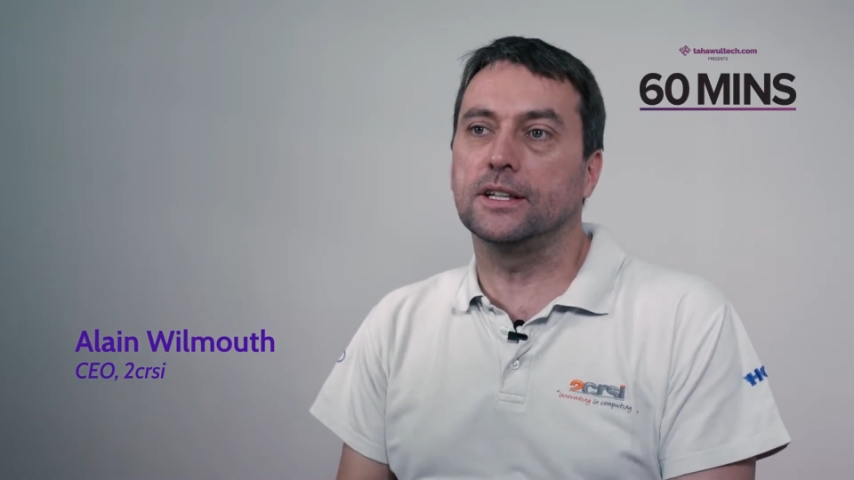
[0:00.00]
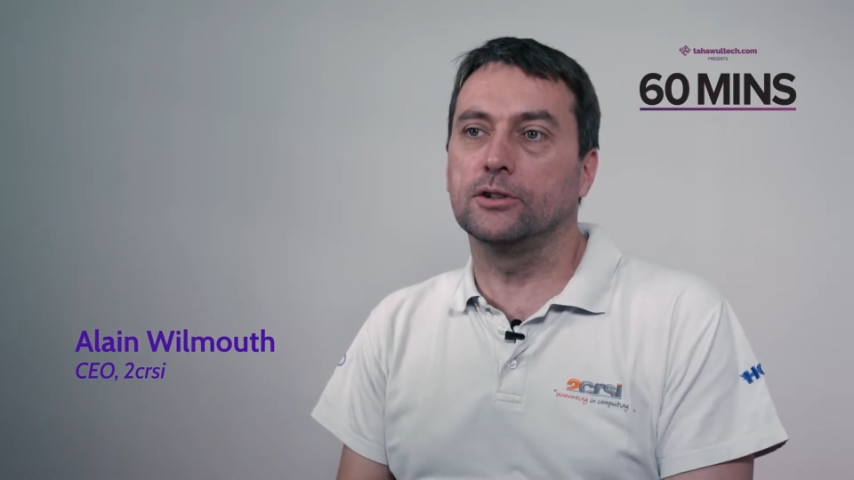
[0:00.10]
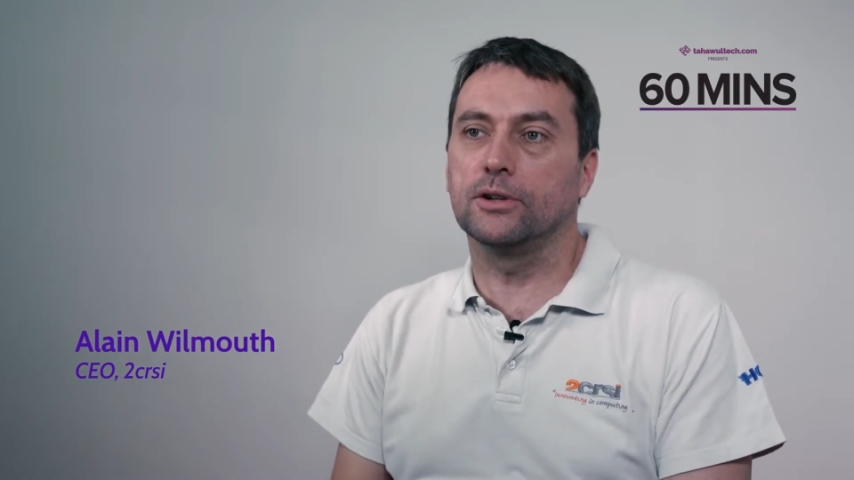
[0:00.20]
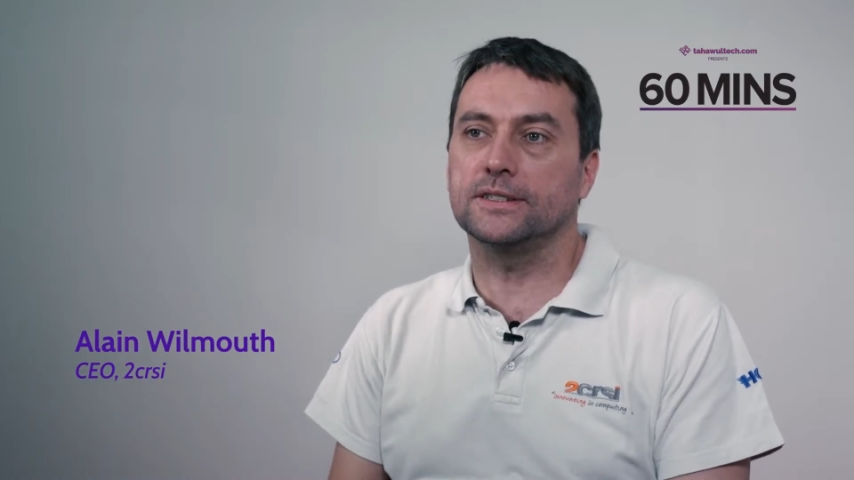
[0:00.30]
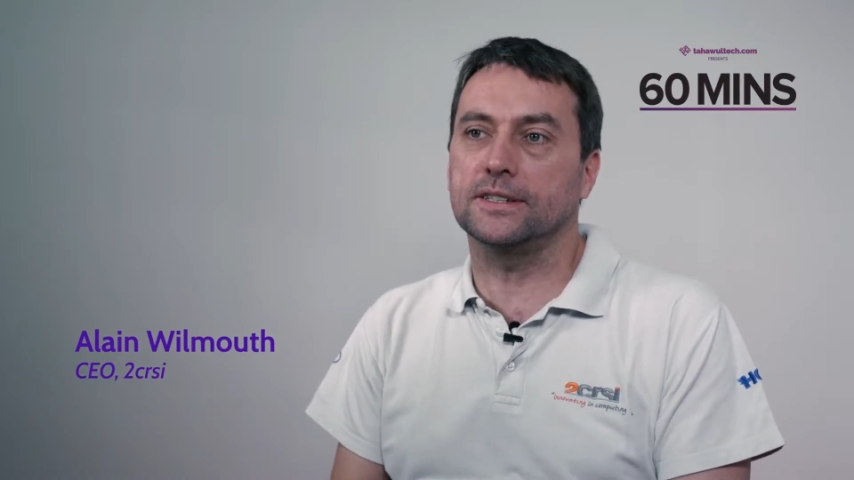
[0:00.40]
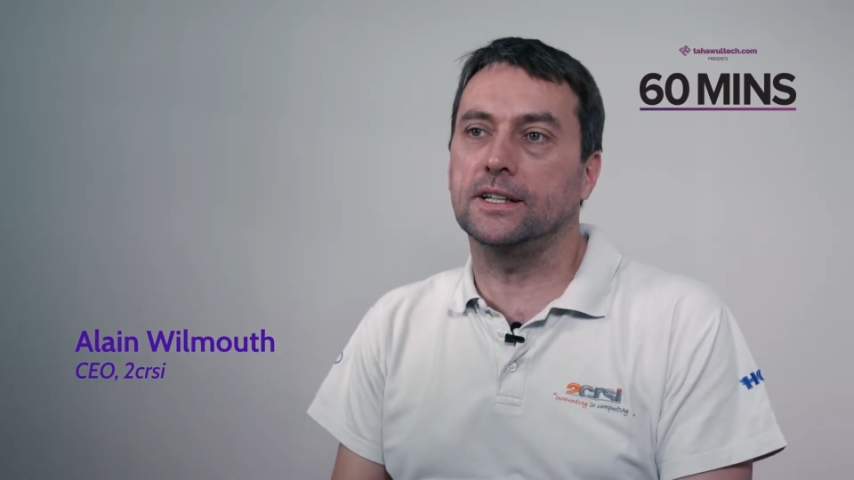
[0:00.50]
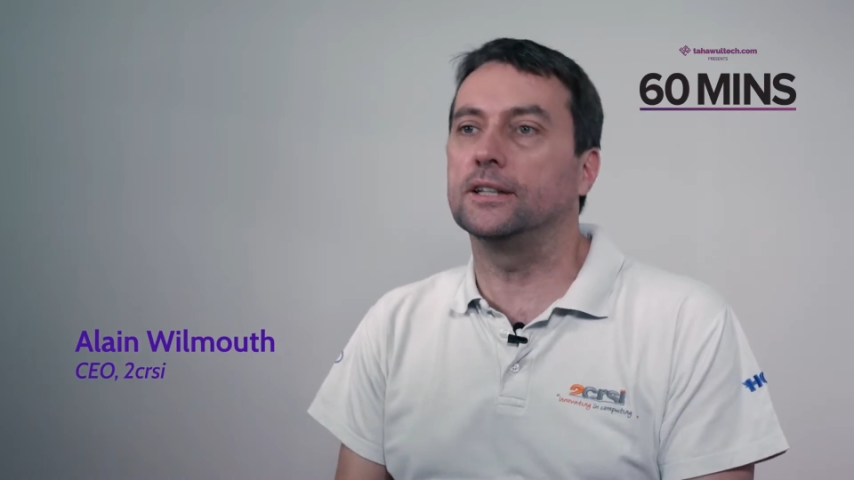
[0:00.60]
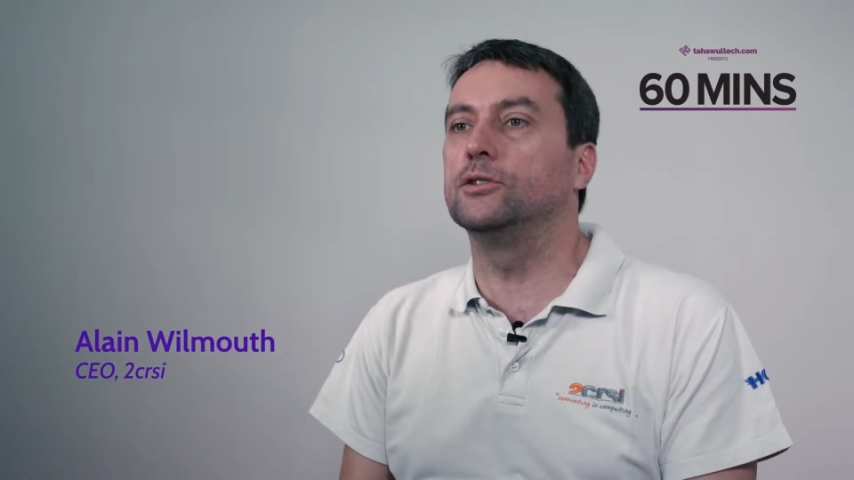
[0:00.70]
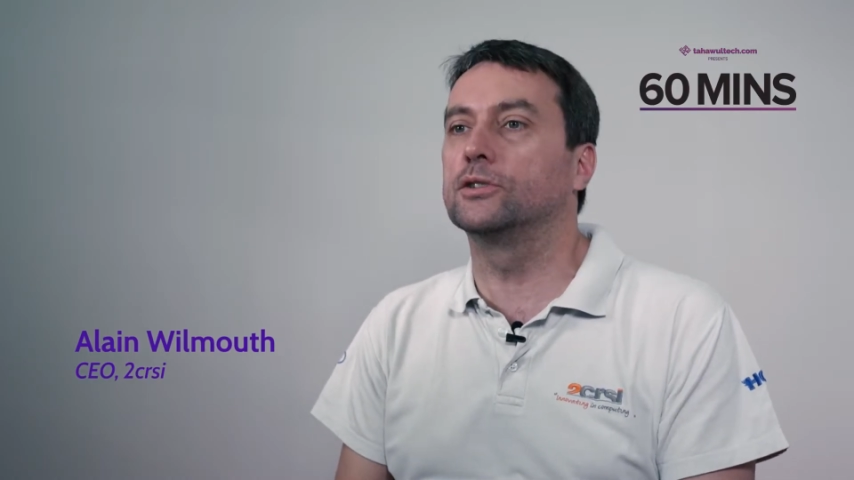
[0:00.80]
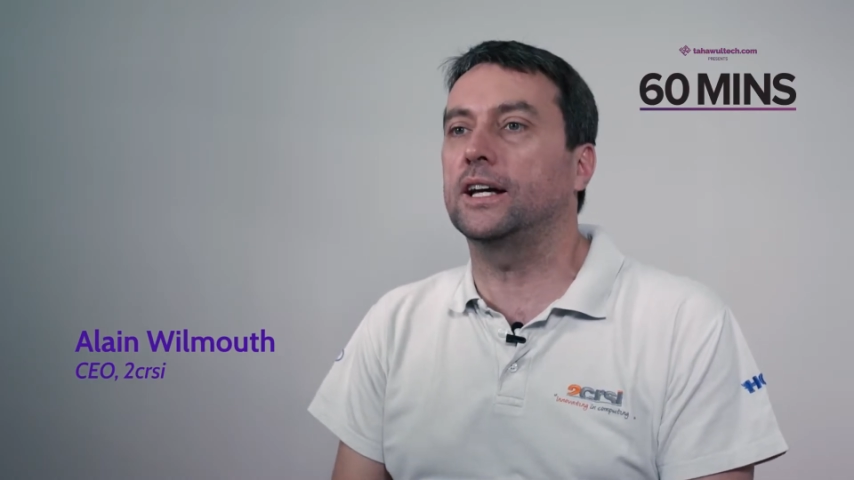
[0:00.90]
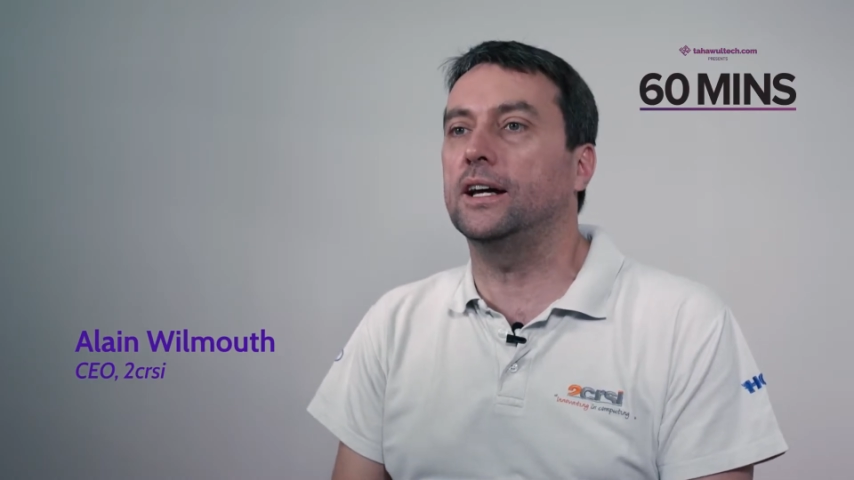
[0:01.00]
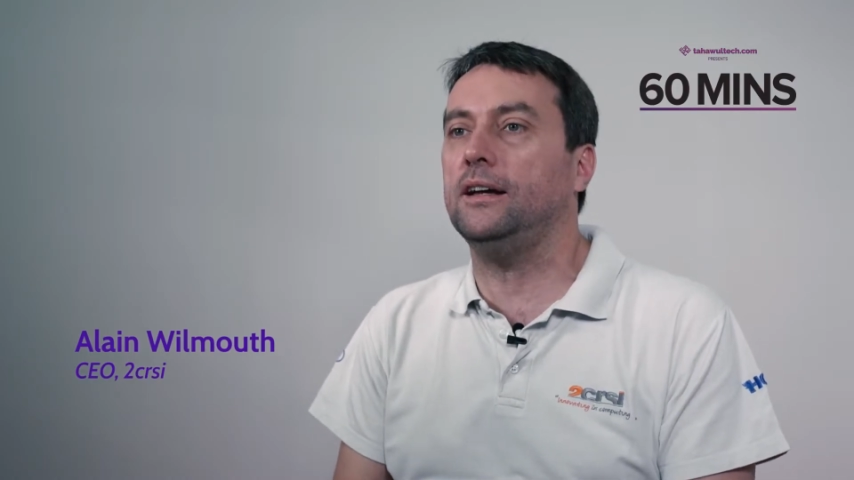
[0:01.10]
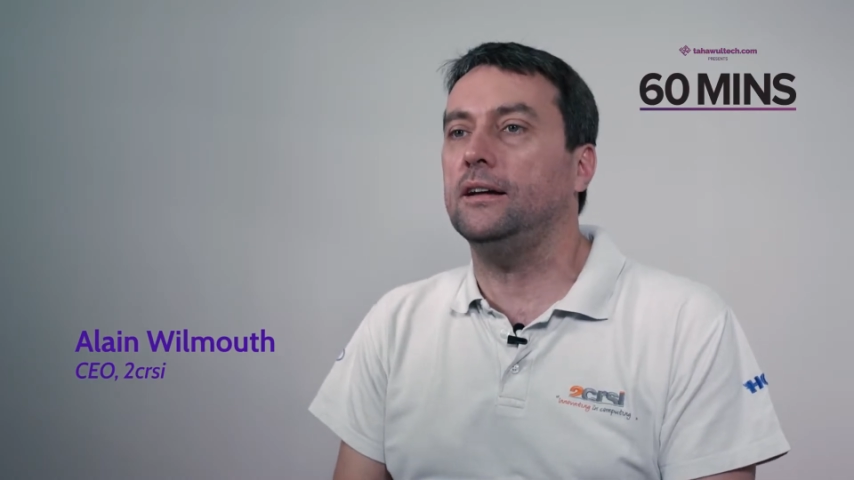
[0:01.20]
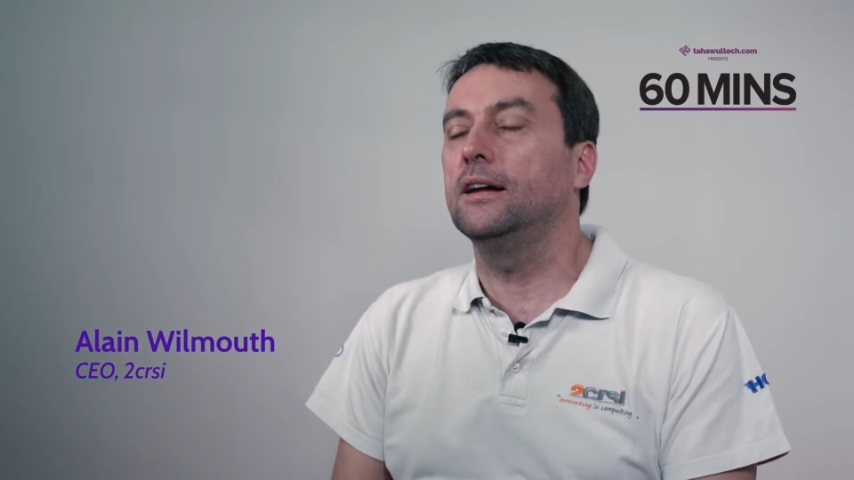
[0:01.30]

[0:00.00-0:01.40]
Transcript: in USA, in UK,